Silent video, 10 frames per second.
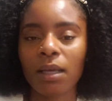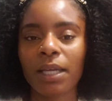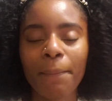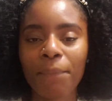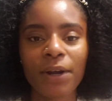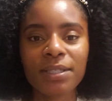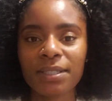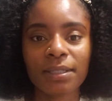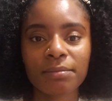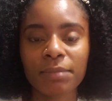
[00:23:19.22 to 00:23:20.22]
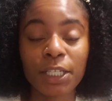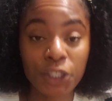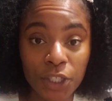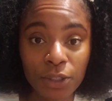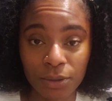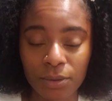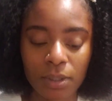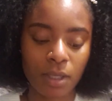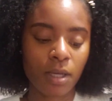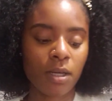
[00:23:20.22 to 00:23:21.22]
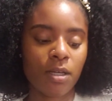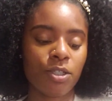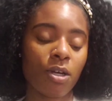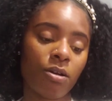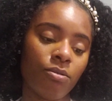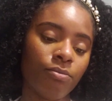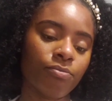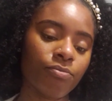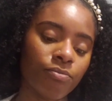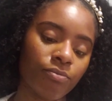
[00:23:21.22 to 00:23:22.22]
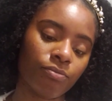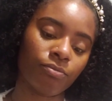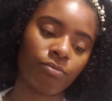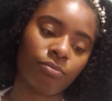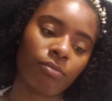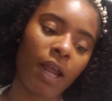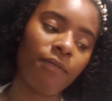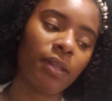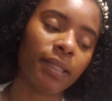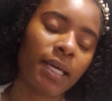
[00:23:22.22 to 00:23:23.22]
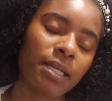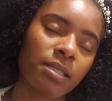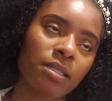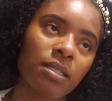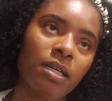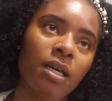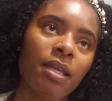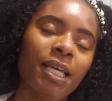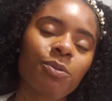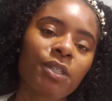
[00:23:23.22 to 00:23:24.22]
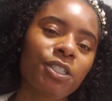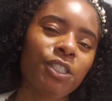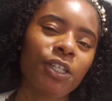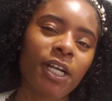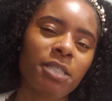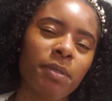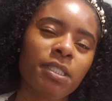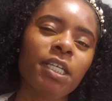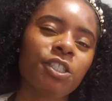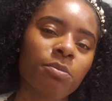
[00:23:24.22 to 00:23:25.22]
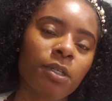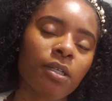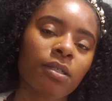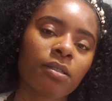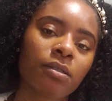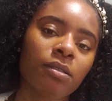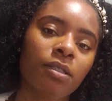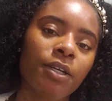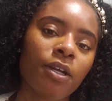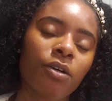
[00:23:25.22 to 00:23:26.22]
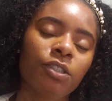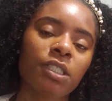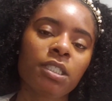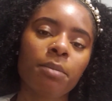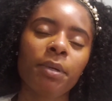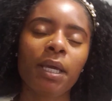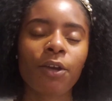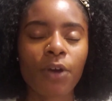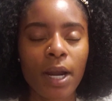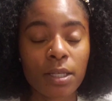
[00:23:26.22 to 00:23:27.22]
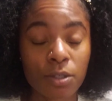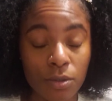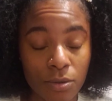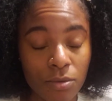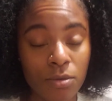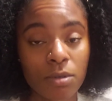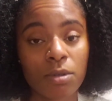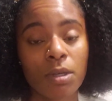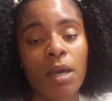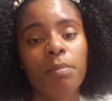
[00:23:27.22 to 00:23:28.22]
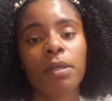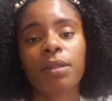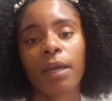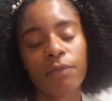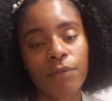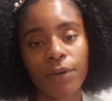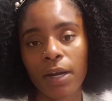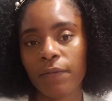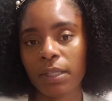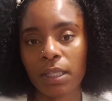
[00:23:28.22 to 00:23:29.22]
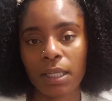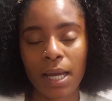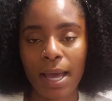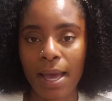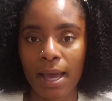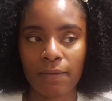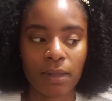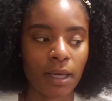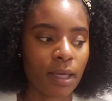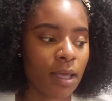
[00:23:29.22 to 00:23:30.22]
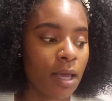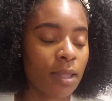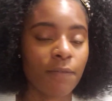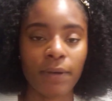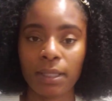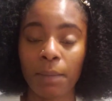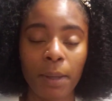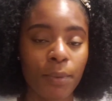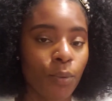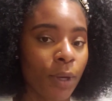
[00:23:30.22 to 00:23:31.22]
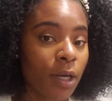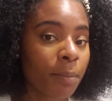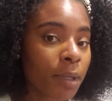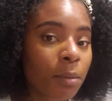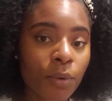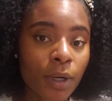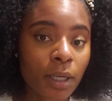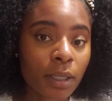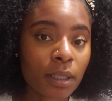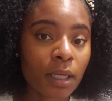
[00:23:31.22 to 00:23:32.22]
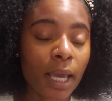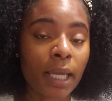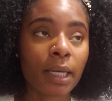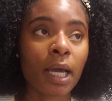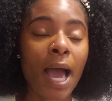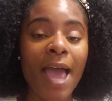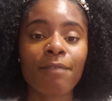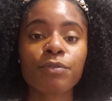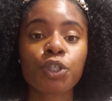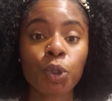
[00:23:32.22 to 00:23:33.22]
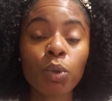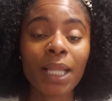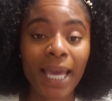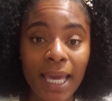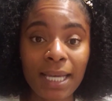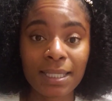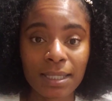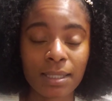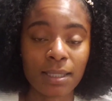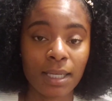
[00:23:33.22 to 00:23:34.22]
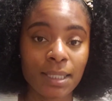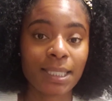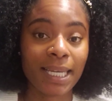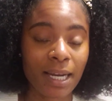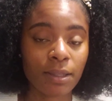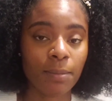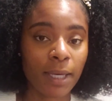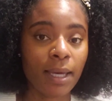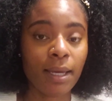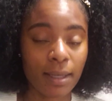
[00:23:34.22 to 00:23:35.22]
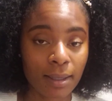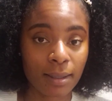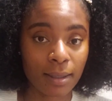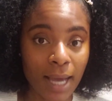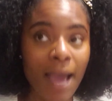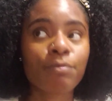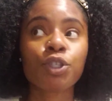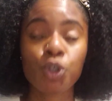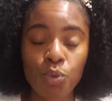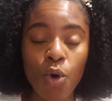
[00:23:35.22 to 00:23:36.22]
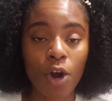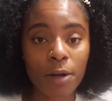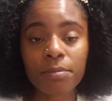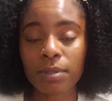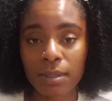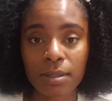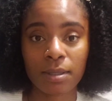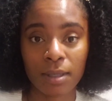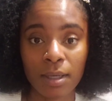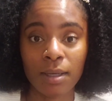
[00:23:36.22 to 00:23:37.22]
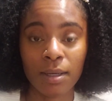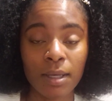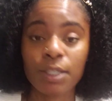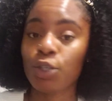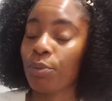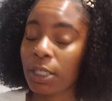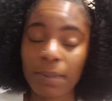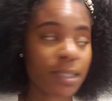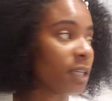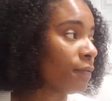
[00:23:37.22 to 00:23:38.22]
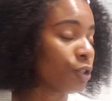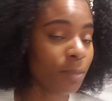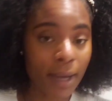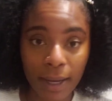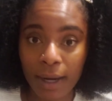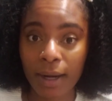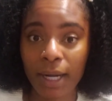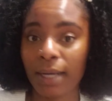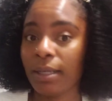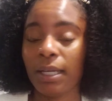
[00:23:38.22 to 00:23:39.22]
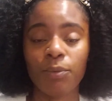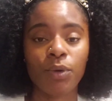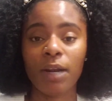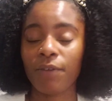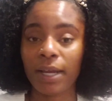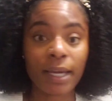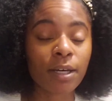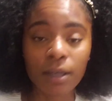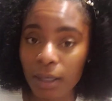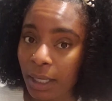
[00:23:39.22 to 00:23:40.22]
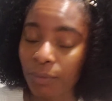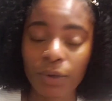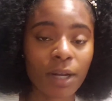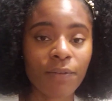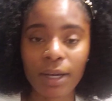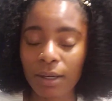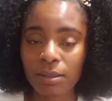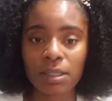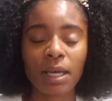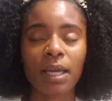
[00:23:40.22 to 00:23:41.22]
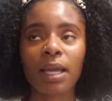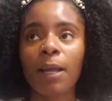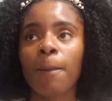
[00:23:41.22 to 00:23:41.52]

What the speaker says: embrace it. It's you. So I feel like that's what this year has been teaching me. Just to be in gratitude, be thankful for everything that I have. Like the fact that I'm able to wake up in the morning and I have 2 legs to get out the bed. I have 2 arms to brush my teeth and do my hair and whatever, and cook and whatever else. Like